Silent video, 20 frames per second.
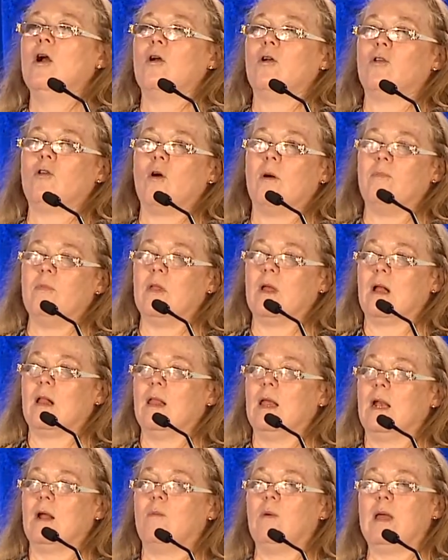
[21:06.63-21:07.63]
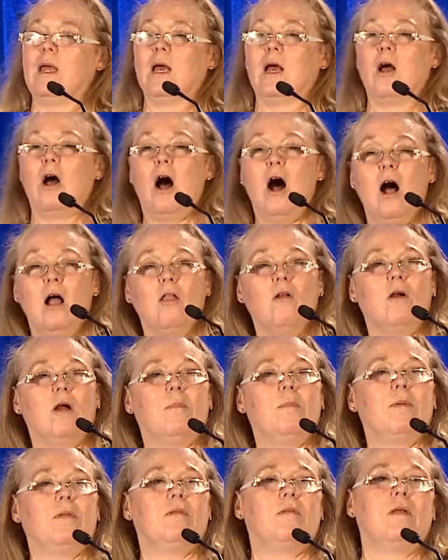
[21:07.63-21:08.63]
or show up at the clinic. We can call her
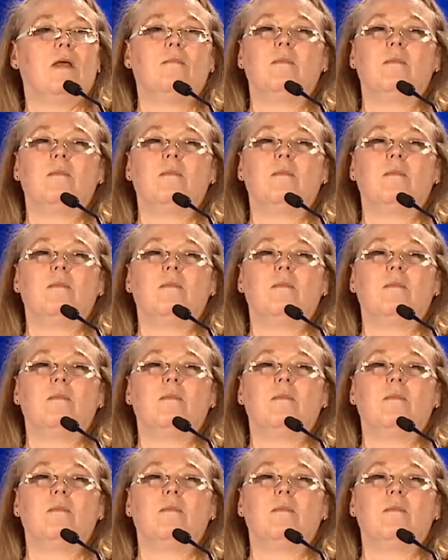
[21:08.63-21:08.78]
up and say,